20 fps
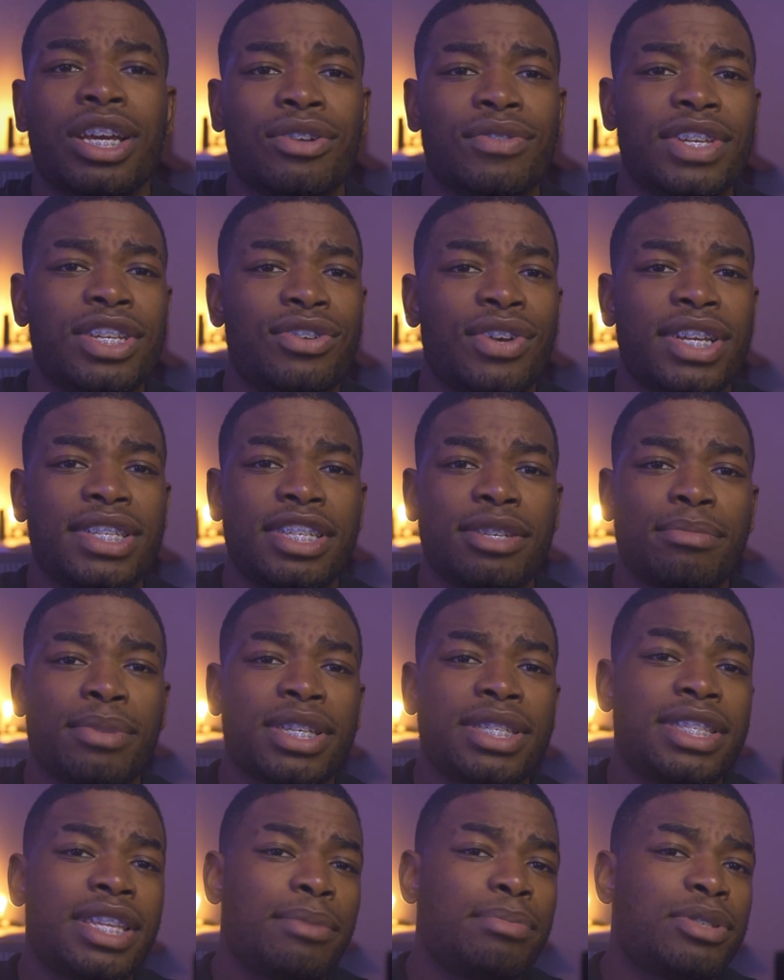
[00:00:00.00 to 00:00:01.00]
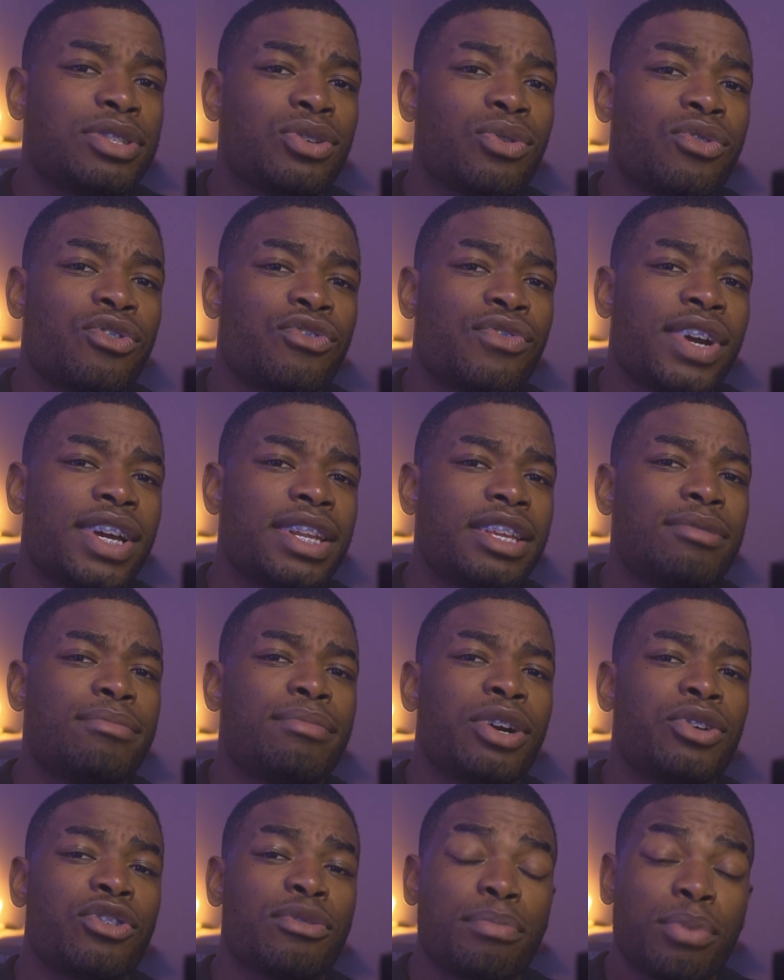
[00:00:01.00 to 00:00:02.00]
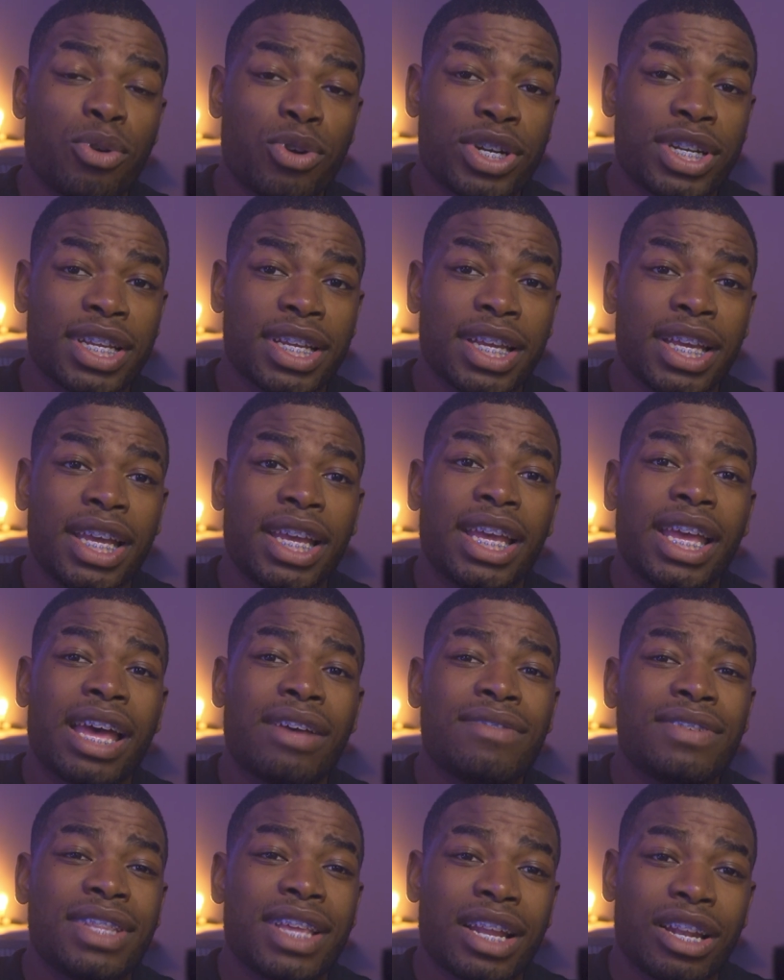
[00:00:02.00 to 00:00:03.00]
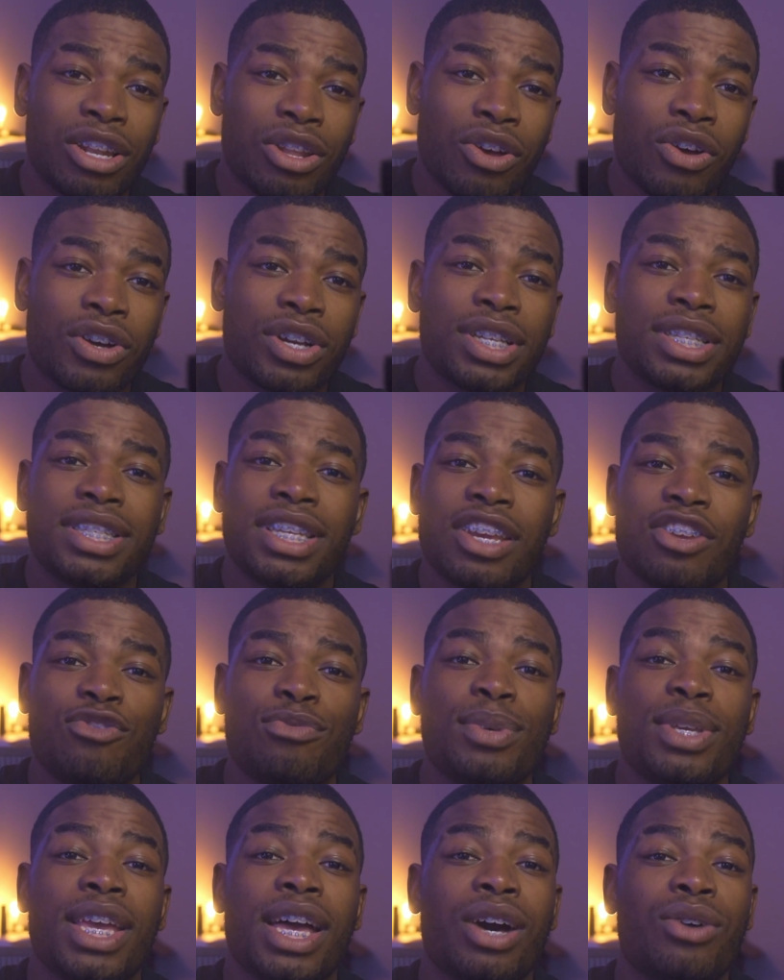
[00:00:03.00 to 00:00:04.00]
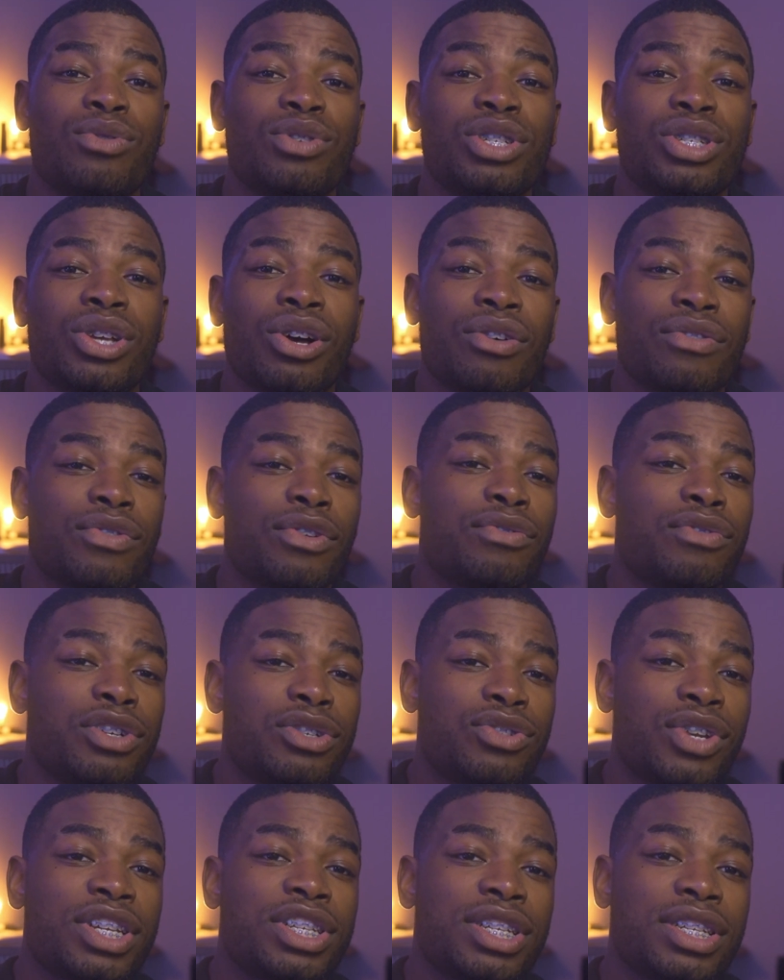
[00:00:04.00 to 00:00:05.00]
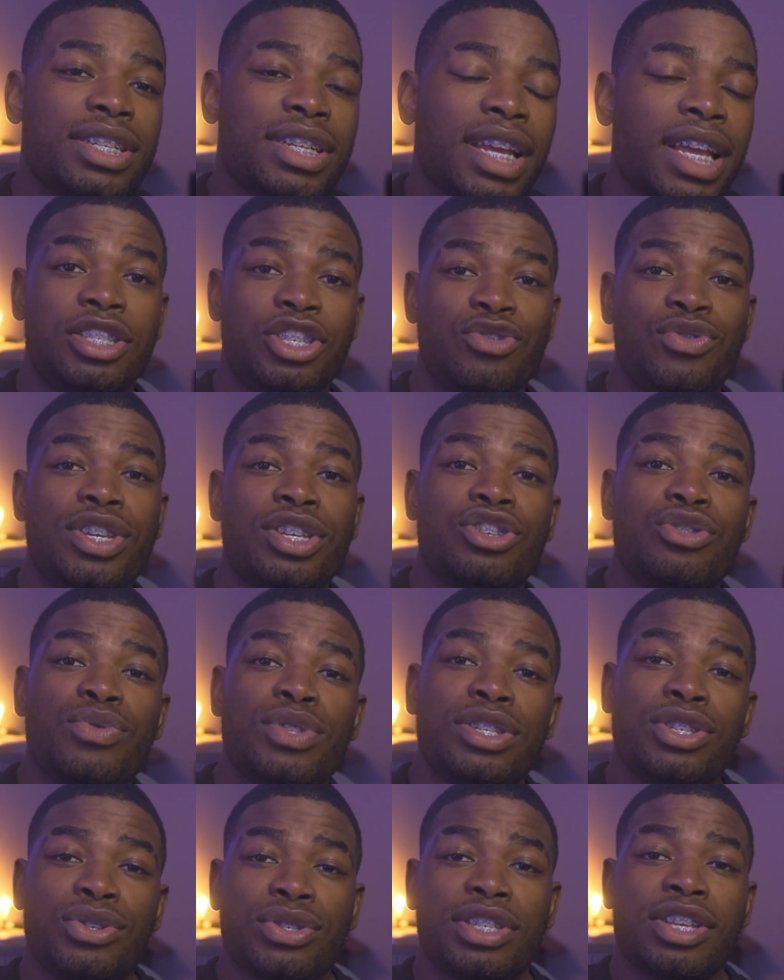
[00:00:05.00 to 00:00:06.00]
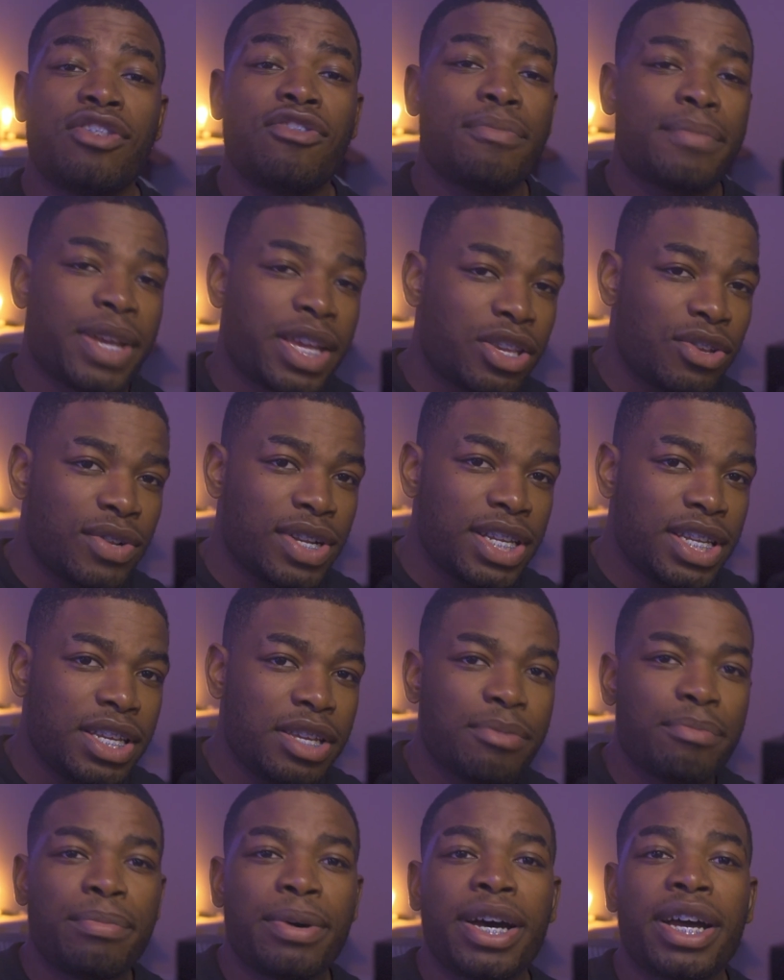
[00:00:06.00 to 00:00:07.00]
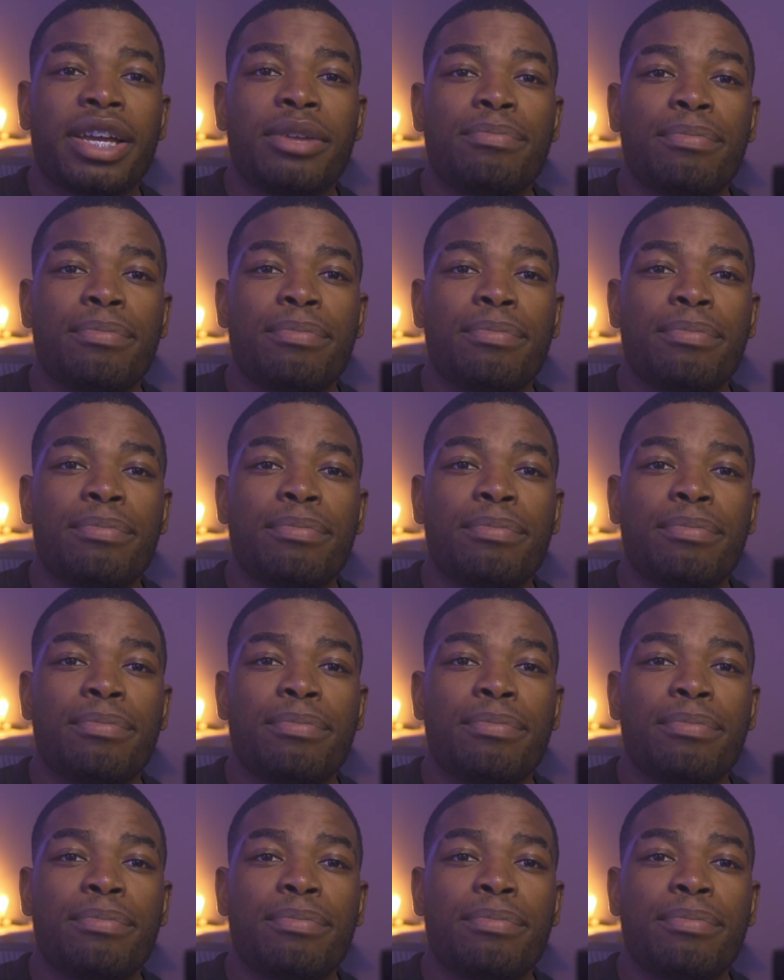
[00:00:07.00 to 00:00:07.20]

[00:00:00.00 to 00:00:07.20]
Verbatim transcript: retracing my steps, or writing my report, having that log saved me hours of frustration. You can do this yourself manually by